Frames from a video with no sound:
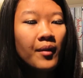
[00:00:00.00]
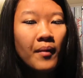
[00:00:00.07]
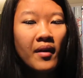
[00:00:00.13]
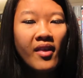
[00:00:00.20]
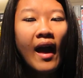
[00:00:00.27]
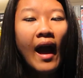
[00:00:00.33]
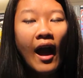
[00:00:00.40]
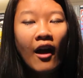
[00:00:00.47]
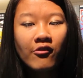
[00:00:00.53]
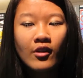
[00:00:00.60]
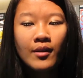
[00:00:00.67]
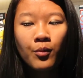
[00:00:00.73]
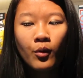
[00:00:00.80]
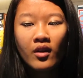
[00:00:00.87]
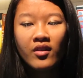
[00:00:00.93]
and by the
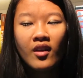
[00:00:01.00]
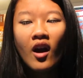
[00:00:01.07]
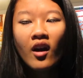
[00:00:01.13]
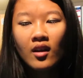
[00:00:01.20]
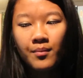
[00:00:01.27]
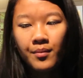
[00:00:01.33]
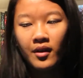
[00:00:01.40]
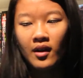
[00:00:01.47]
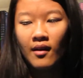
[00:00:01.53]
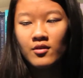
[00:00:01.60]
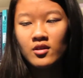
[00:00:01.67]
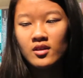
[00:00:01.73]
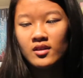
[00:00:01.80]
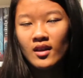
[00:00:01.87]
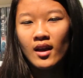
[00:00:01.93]
halfway point of the audiobook, I
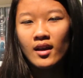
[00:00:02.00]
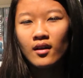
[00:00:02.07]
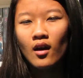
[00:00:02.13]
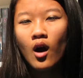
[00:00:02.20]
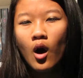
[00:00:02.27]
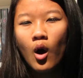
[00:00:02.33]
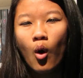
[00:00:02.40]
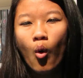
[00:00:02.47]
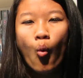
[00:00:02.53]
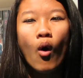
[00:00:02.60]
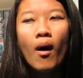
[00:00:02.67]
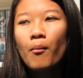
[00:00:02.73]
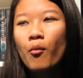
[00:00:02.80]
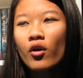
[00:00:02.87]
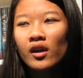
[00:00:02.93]
was just like,
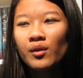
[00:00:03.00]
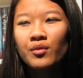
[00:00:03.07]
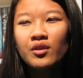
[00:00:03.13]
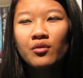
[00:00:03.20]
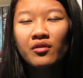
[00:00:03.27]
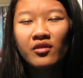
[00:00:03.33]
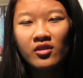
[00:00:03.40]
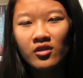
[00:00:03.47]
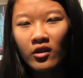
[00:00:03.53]
what more can we do with this